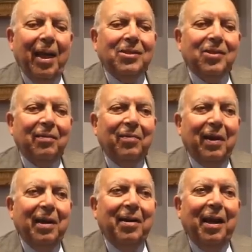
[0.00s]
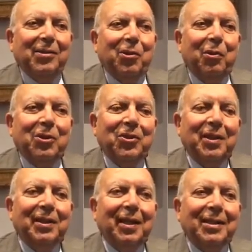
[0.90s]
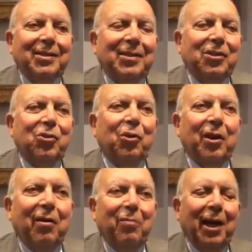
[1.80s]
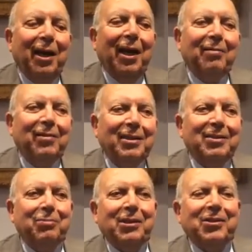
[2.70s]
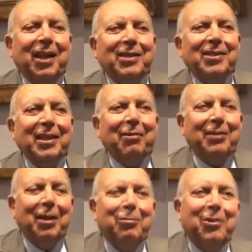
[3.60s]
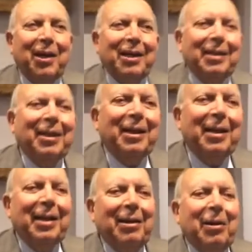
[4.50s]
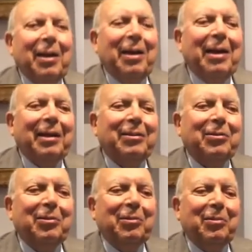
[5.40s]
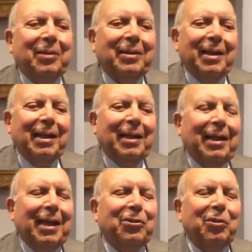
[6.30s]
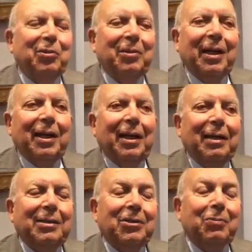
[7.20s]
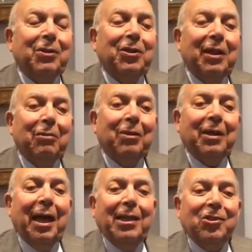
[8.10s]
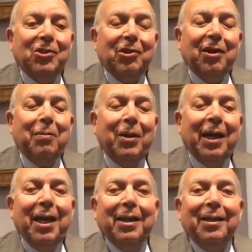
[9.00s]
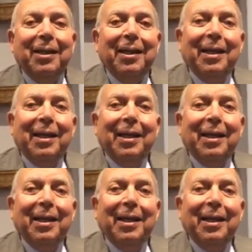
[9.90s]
It's a very nice question. That's the story of my life. That's precisely what I'm trying to really get to, especially with age creeping in.